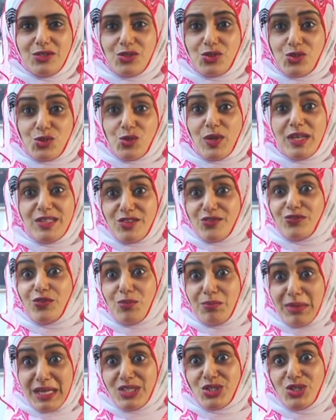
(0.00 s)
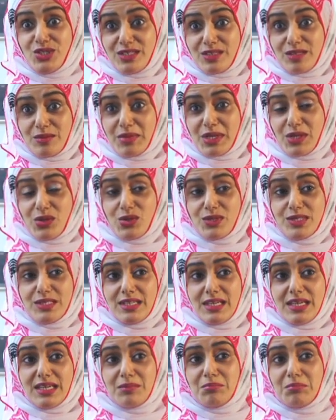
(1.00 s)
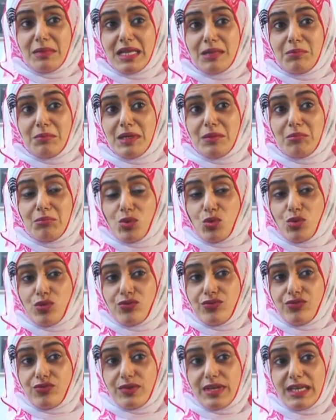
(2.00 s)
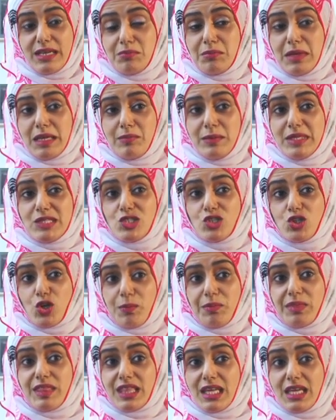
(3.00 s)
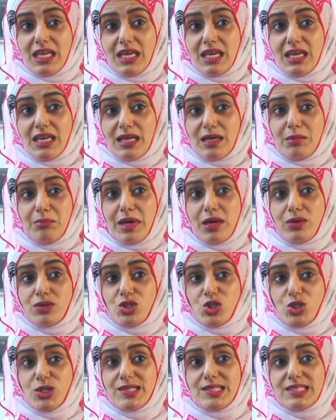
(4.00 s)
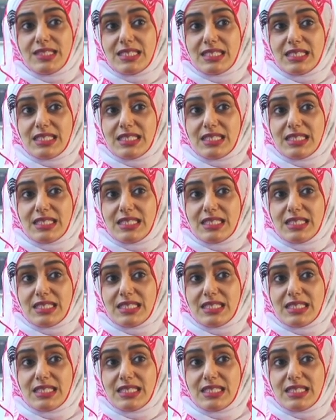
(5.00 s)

transformational because it made me stop thinking about just the